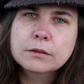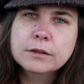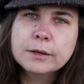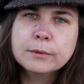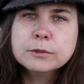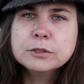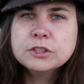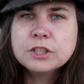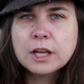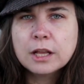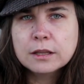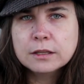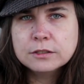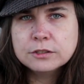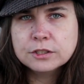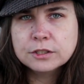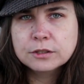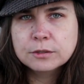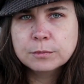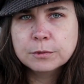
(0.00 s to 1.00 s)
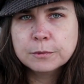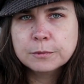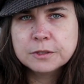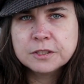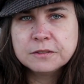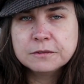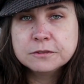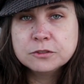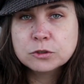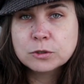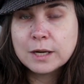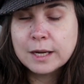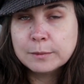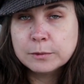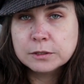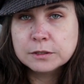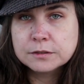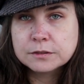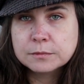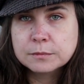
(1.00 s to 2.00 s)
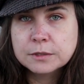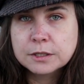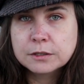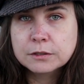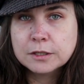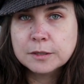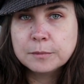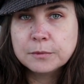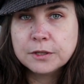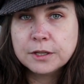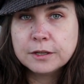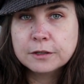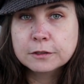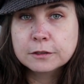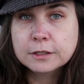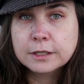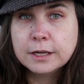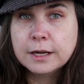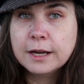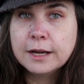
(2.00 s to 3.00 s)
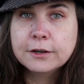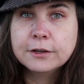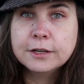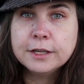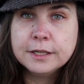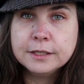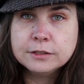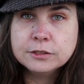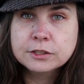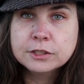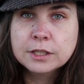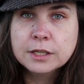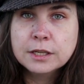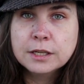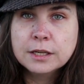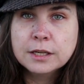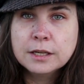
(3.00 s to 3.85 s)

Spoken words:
They were challenging the primitive tribalism that gripped the early Iron Age.